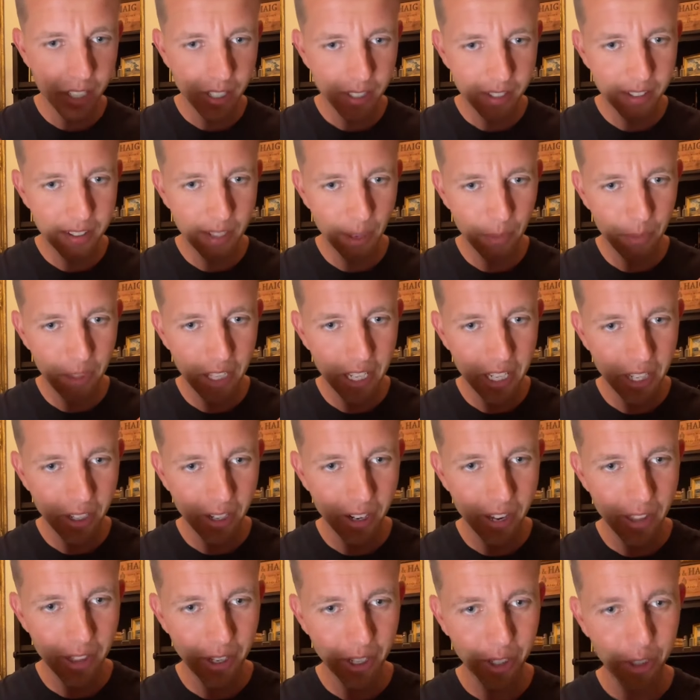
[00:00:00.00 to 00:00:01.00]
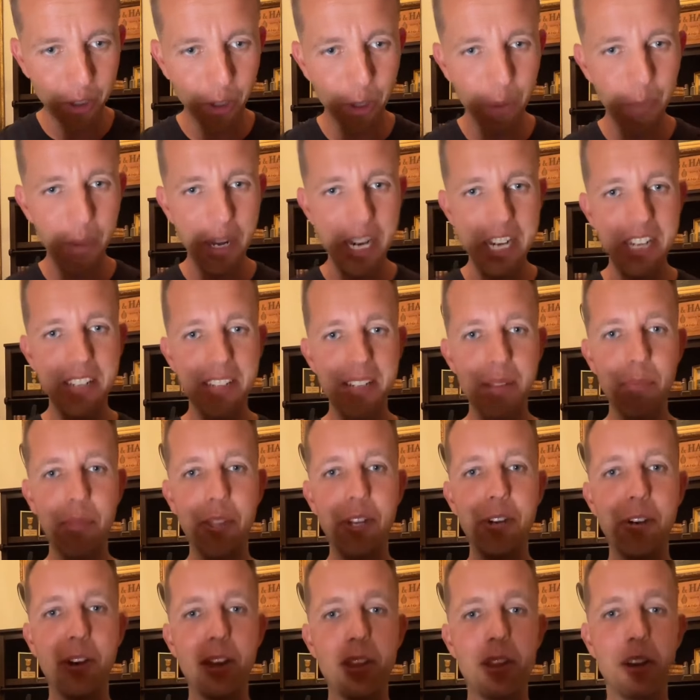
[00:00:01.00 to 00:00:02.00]
Something or other. Gold Bunny
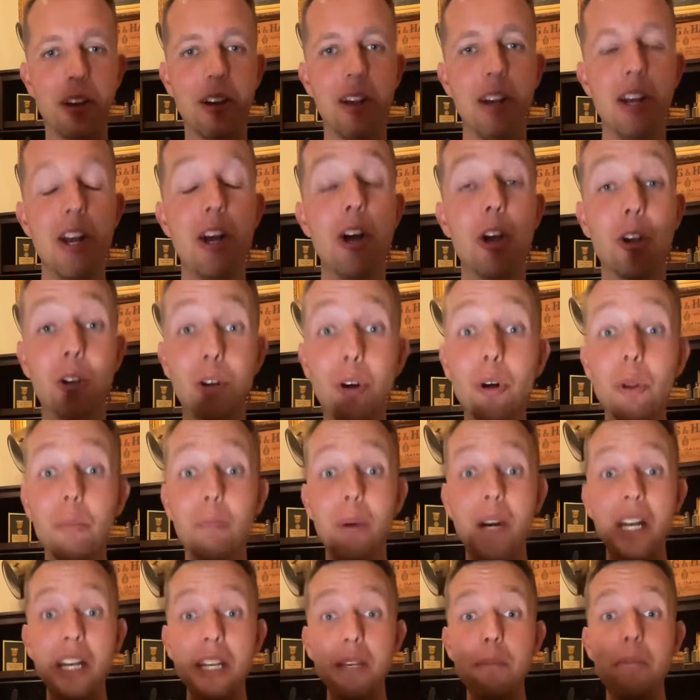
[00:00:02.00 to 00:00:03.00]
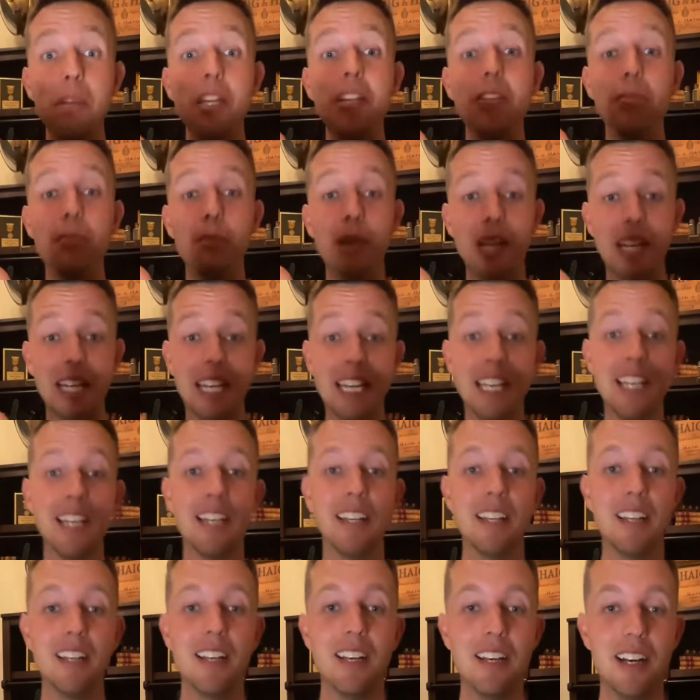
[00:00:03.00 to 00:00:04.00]
something or other. Gold Bunny means money.
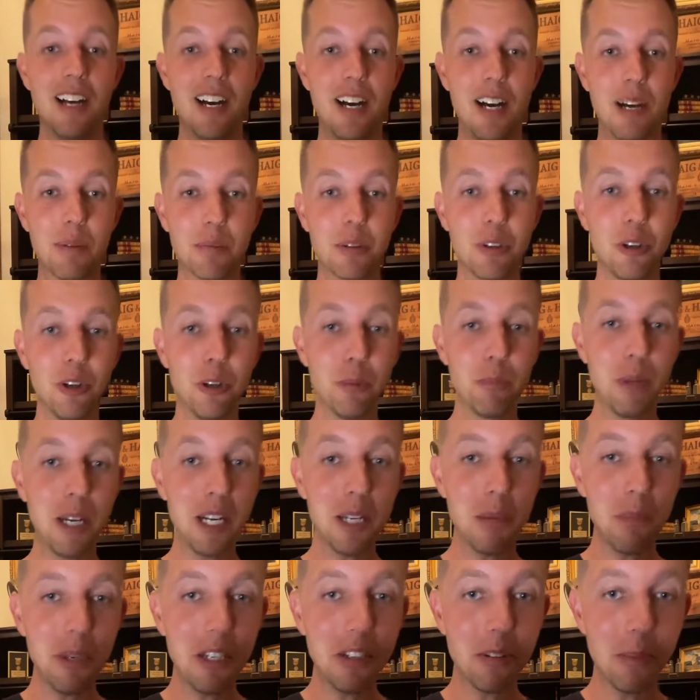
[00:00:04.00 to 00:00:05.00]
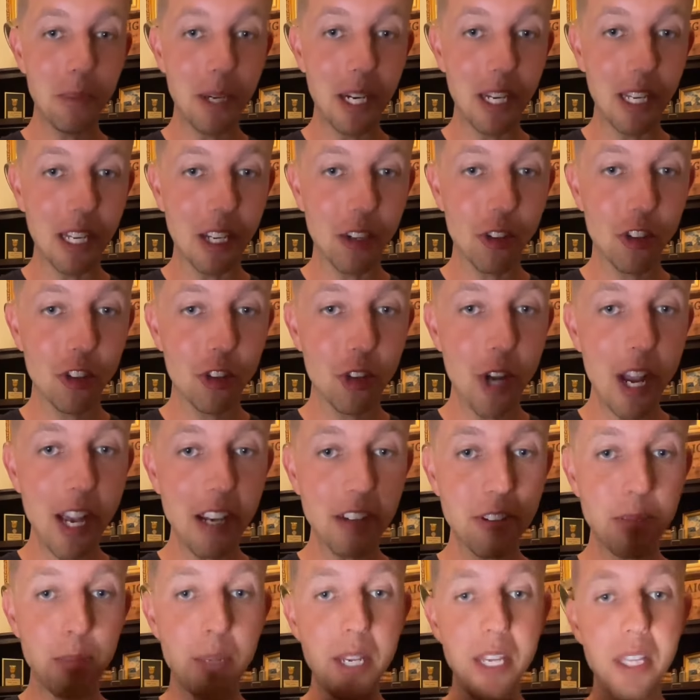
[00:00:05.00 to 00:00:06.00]
Gold Bunny means money.
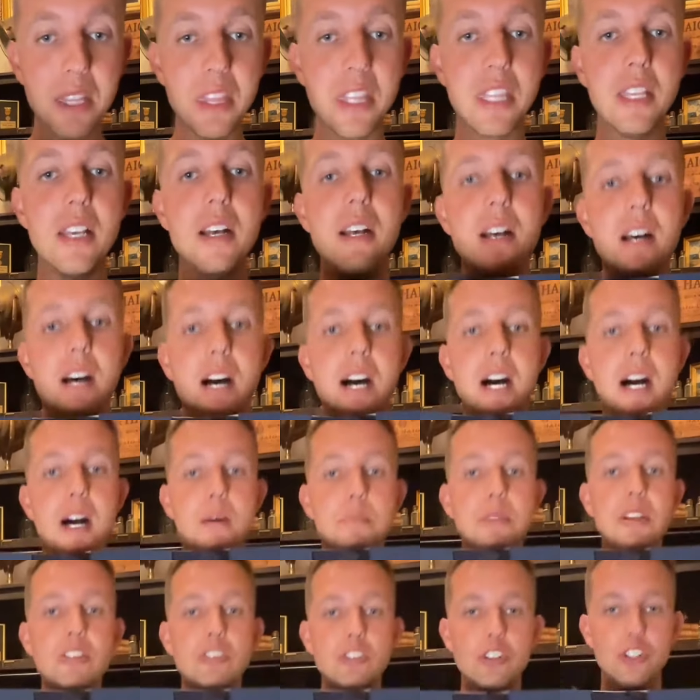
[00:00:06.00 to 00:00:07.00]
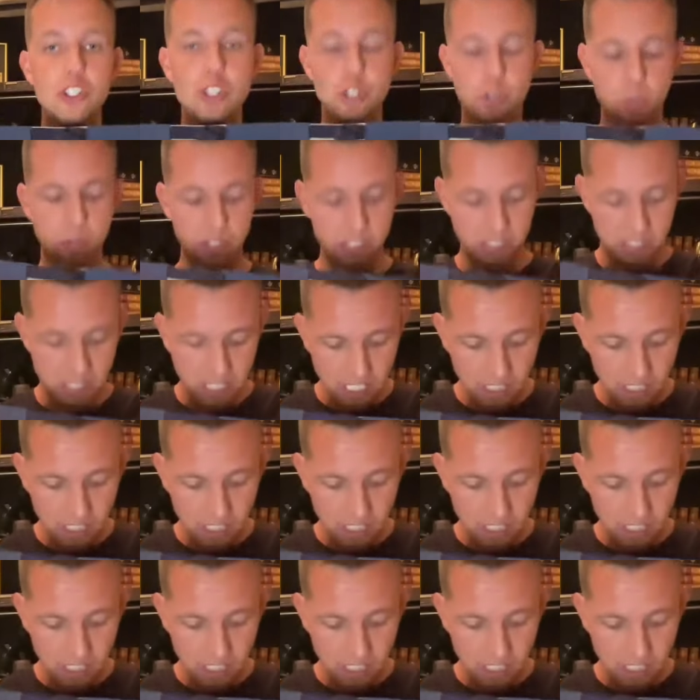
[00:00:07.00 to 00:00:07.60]
Tracksmith, these are shorts.